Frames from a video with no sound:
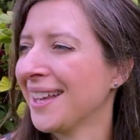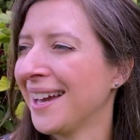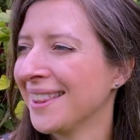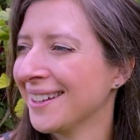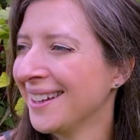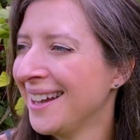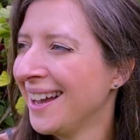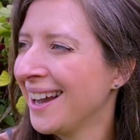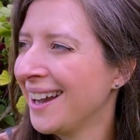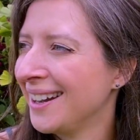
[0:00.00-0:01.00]
there that
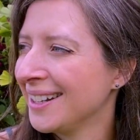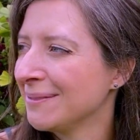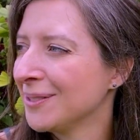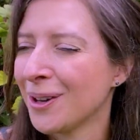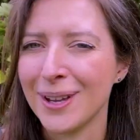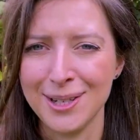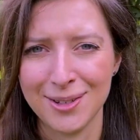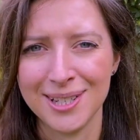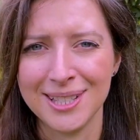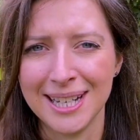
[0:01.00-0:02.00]
I'm not
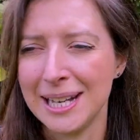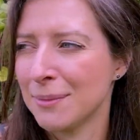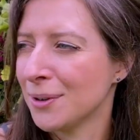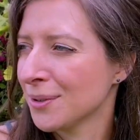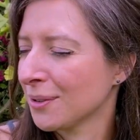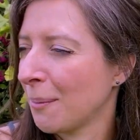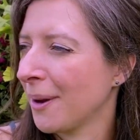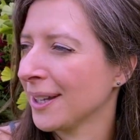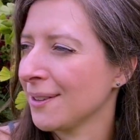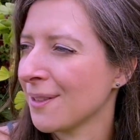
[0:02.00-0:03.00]
interested anymore, so I
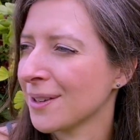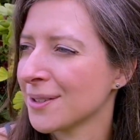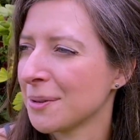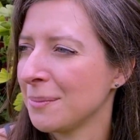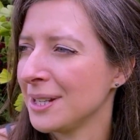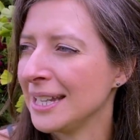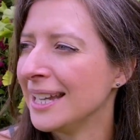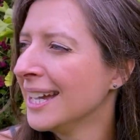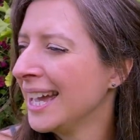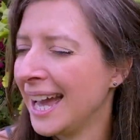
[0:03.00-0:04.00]
might give that to somebody
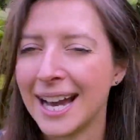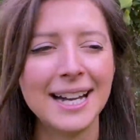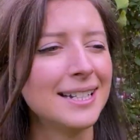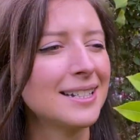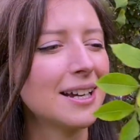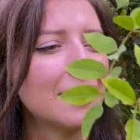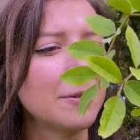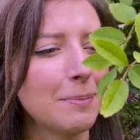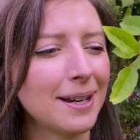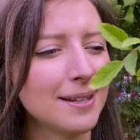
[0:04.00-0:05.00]
and
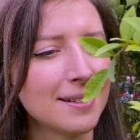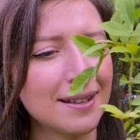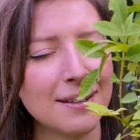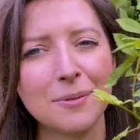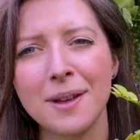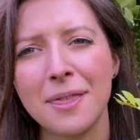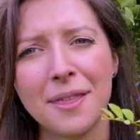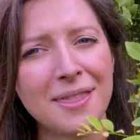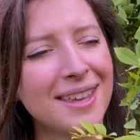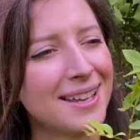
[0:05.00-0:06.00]
replace it with
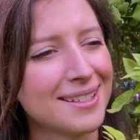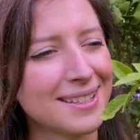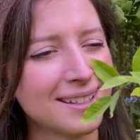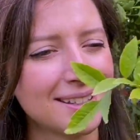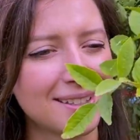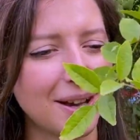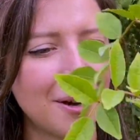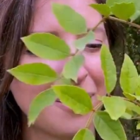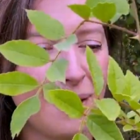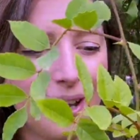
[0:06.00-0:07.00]
this.
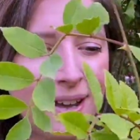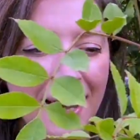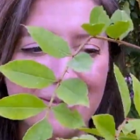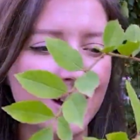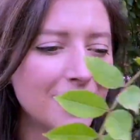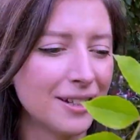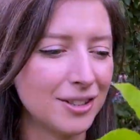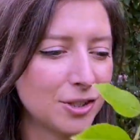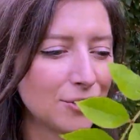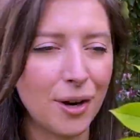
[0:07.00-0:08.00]
So if I
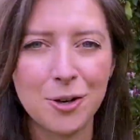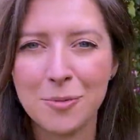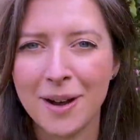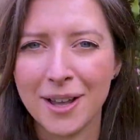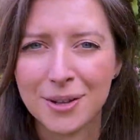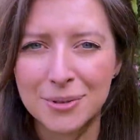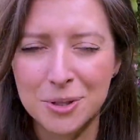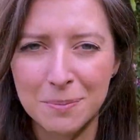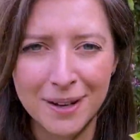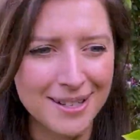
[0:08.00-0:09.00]
can grow my own
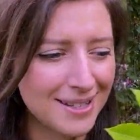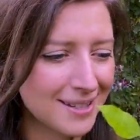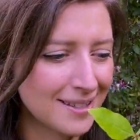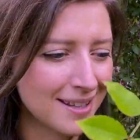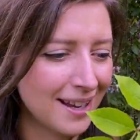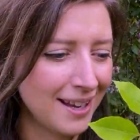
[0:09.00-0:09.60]
spices,